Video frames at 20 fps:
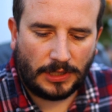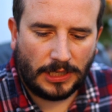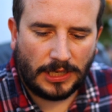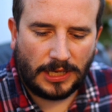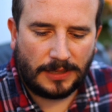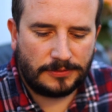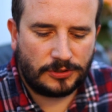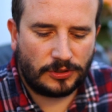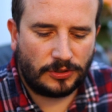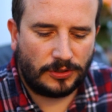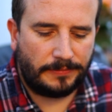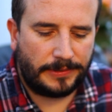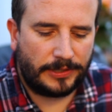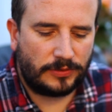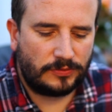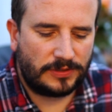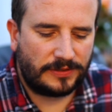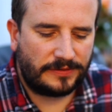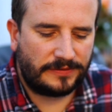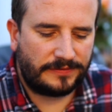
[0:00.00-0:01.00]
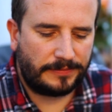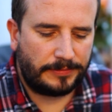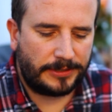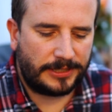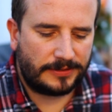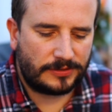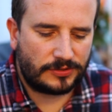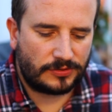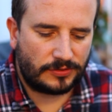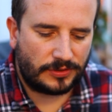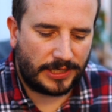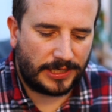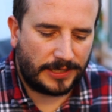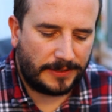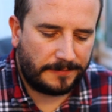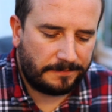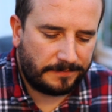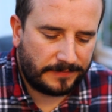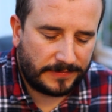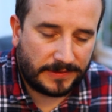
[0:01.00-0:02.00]
absolute belter of a beer. So yeah,
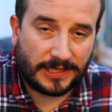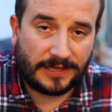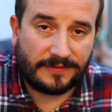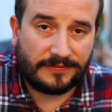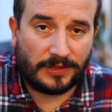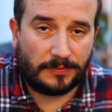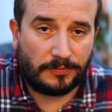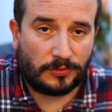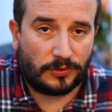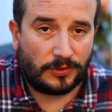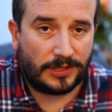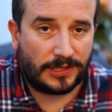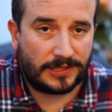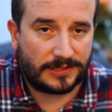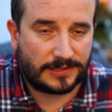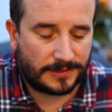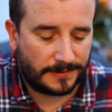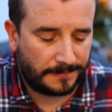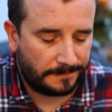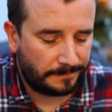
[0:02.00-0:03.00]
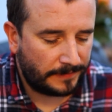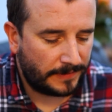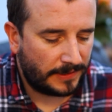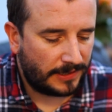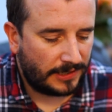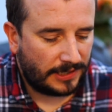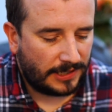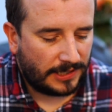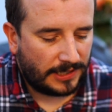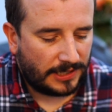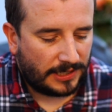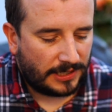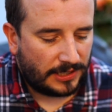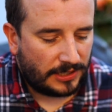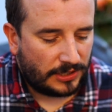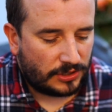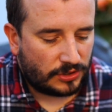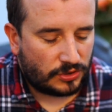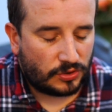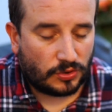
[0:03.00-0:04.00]
definitely brew this.
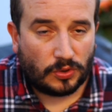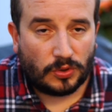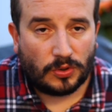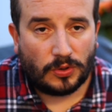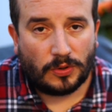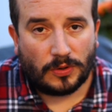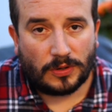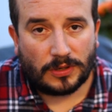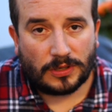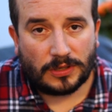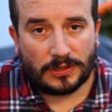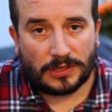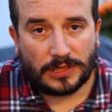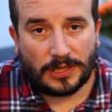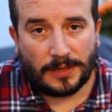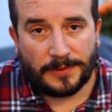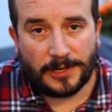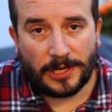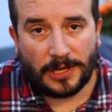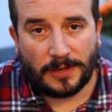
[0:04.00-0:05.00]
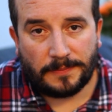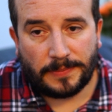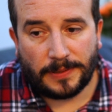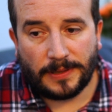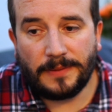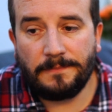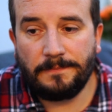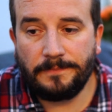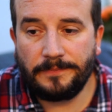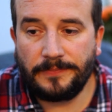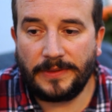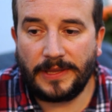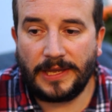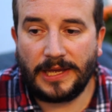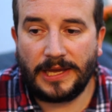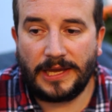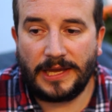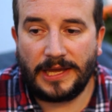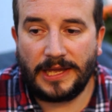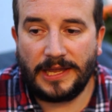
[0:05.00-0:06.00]
So coming up,
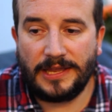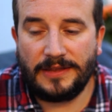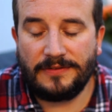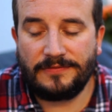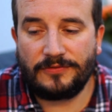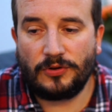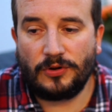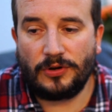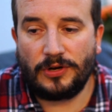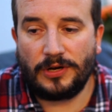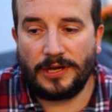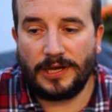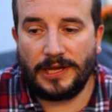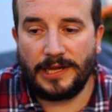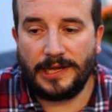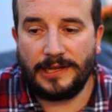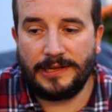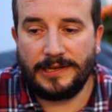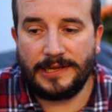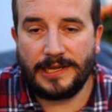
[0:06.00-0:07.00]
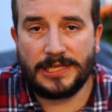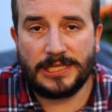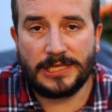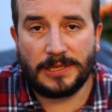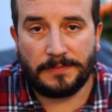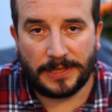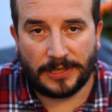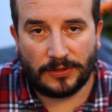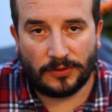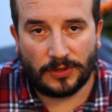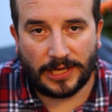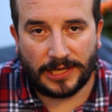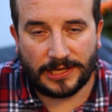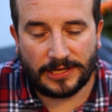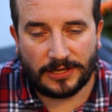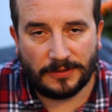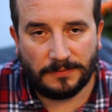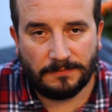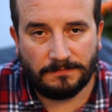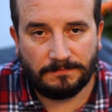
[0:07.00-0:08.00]
I've got an India Pale
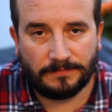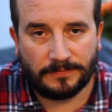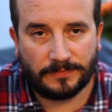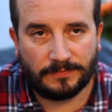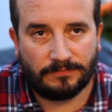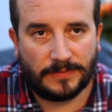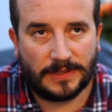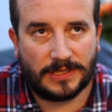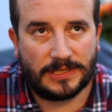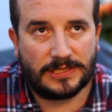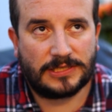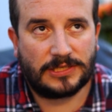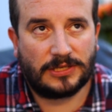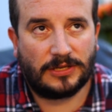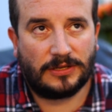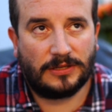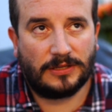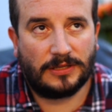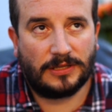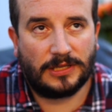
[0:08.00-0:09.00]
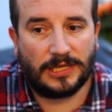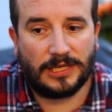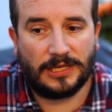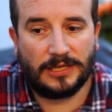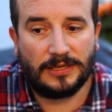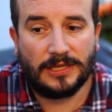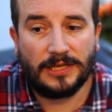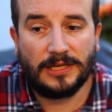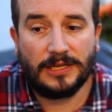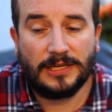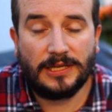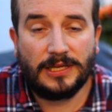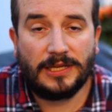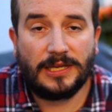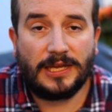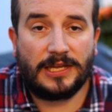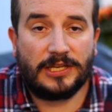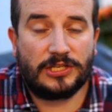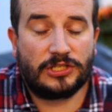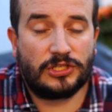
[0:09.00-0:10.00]
Lager that's currently,
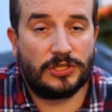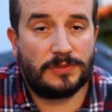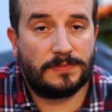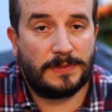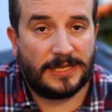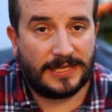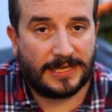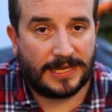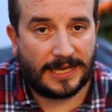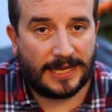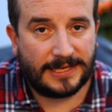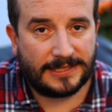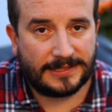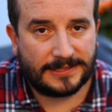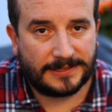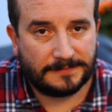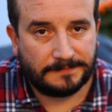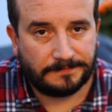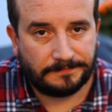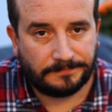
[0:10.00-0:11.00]
it's just been kegged.